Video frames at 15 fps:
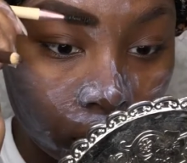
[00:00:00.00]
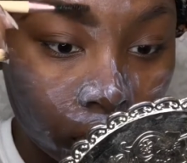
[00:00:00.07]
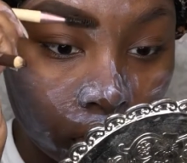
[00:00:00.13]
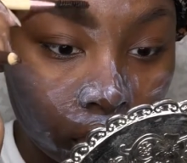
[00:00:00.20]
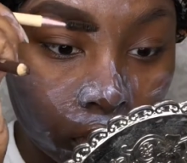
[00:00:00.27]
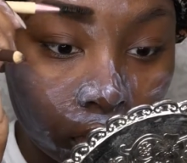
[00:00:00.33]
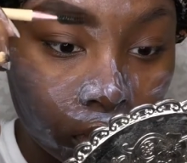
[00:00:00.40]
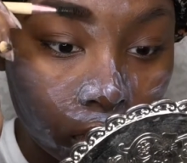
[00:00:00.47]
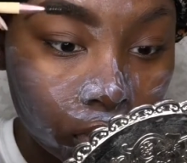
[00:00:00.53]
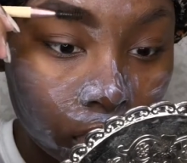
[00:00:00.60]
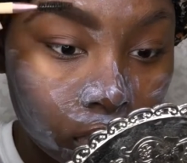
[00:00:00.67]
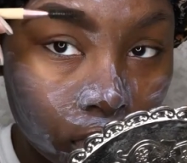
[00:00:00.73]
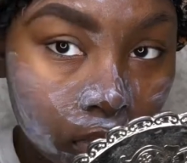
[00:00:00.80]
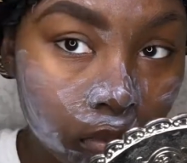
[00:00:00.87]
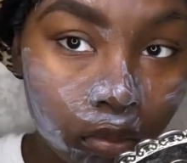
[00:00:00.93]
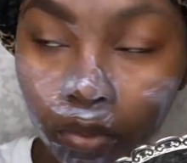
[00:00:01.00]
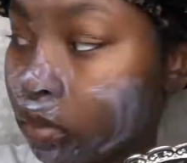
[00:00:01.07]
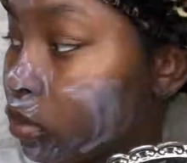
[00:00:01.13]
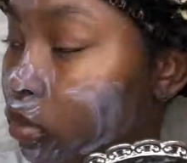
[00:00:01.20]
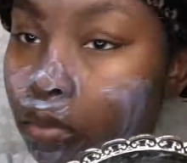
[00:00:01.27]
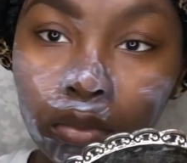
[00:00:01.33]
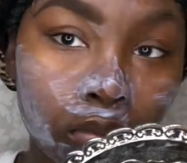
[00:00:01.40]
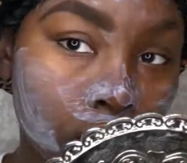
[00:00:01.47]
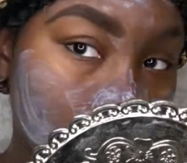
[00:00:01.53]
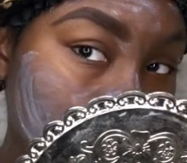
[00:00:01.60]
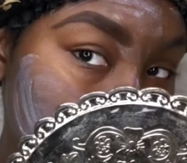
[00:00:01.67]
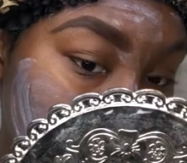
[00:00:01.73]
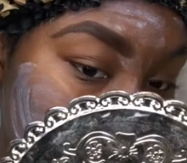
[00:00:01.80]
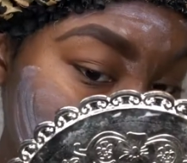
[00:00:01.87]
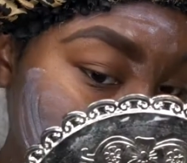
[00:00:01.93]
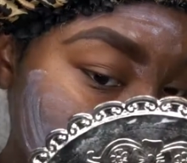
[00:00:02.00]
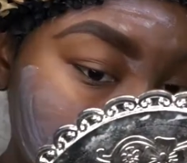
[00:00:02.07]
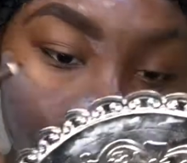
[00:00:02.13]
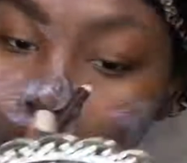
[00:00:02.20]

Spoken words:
uncut version of how I am